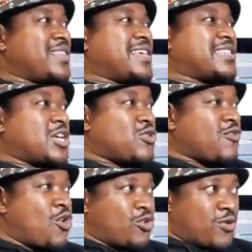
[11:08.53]
With a stash
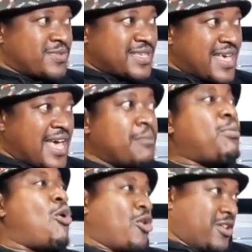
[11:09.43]
of condoms
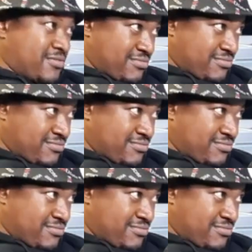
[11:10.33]
and porn.